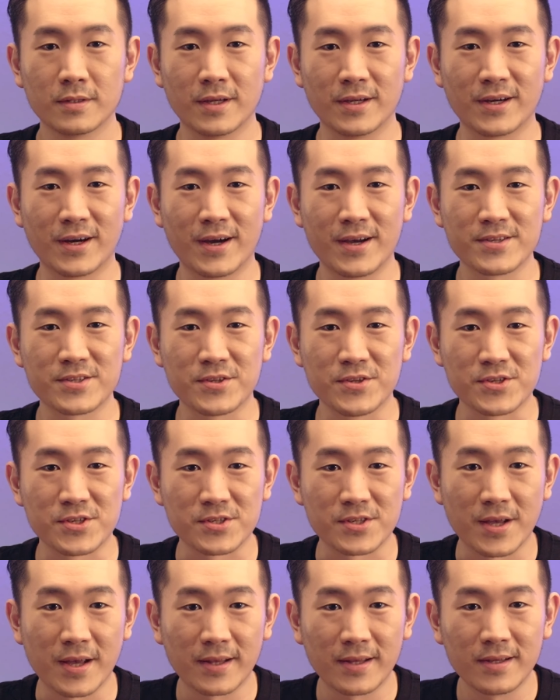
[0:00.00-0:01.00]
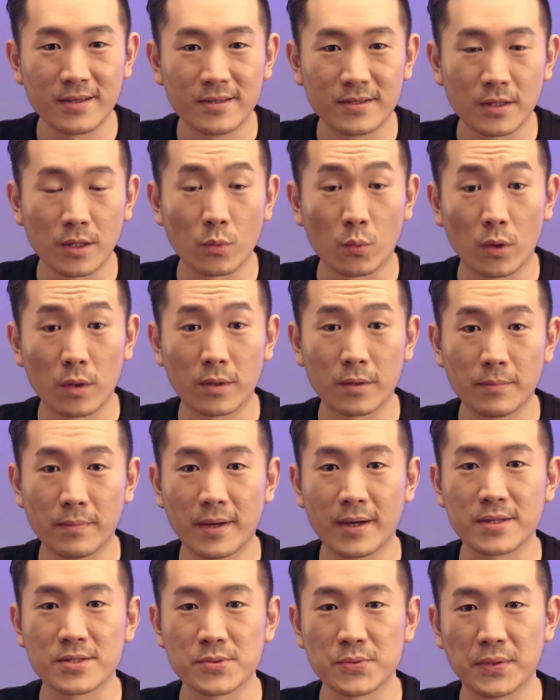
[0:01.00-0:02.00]
Hey guys, this is Andy and welcome
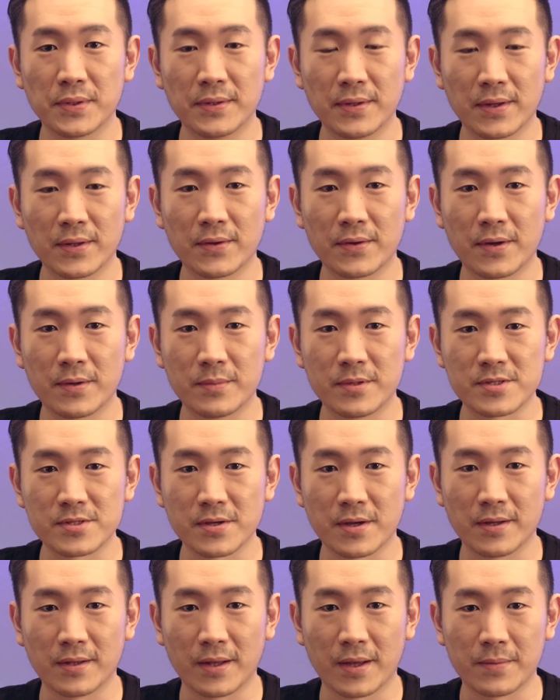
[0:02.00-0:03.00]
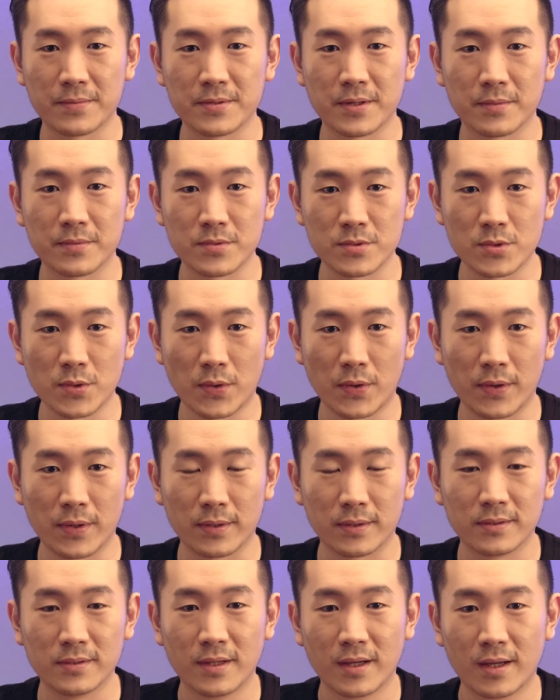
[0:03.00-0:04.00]
back to another MSI laptop
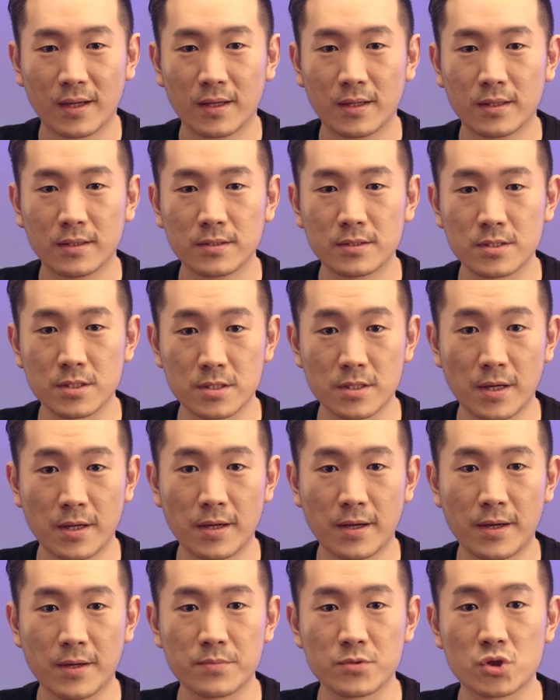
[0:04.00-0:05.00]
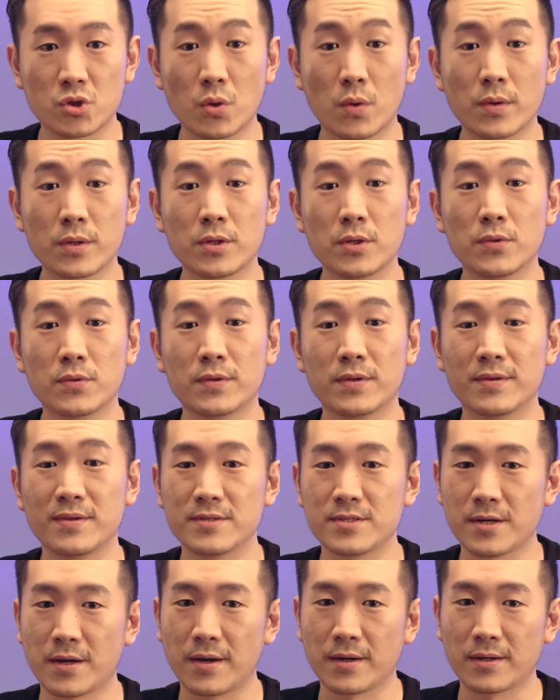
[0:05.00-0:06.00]
tutorial. Today I am showing you the
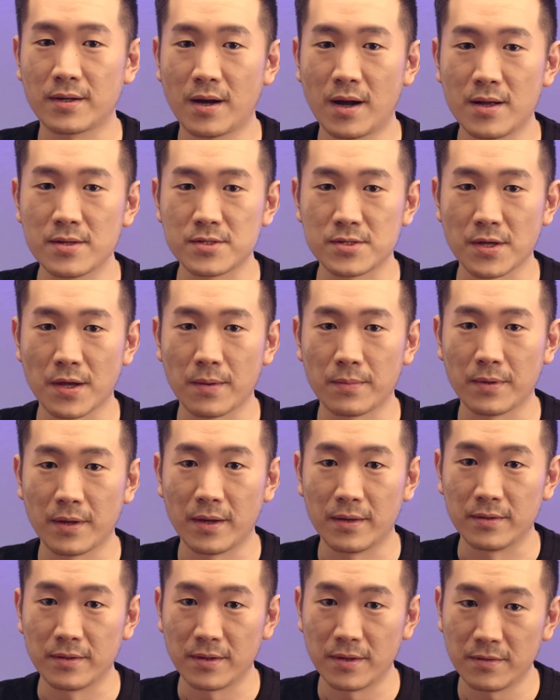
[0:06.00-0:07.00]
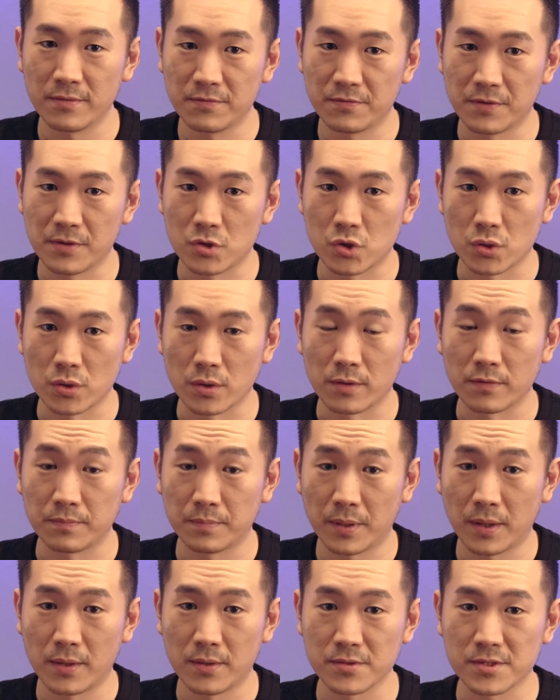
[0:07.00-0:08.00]
design concept and the hidden feature of
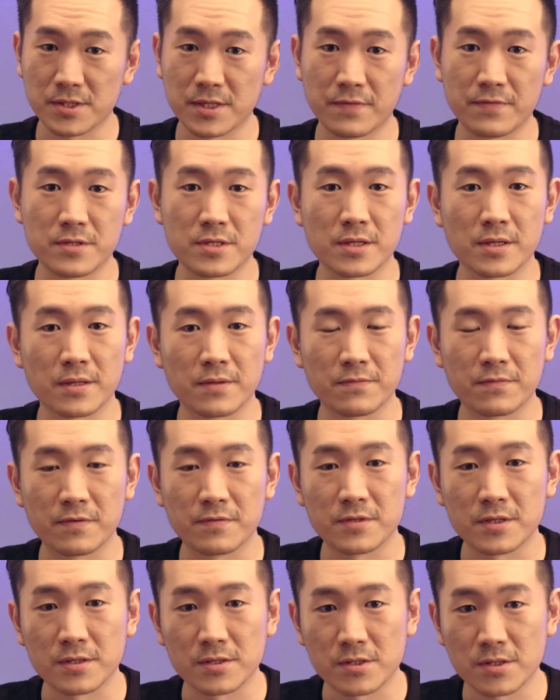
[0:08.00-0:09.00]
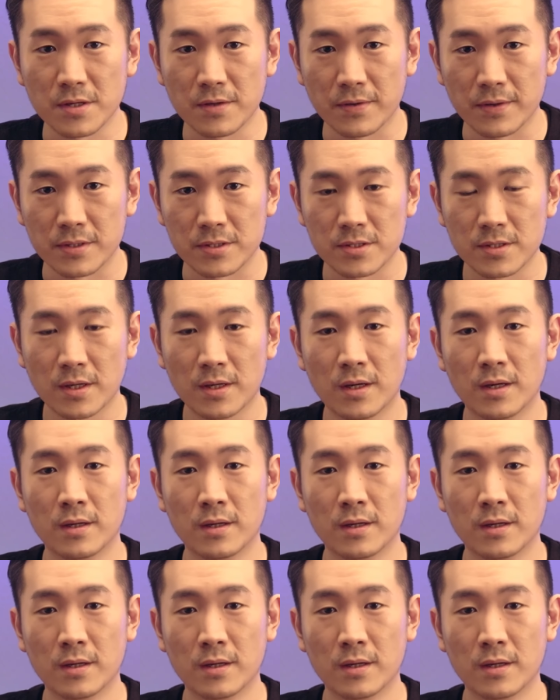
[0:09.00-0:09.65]
Pulse 17 and 15 series.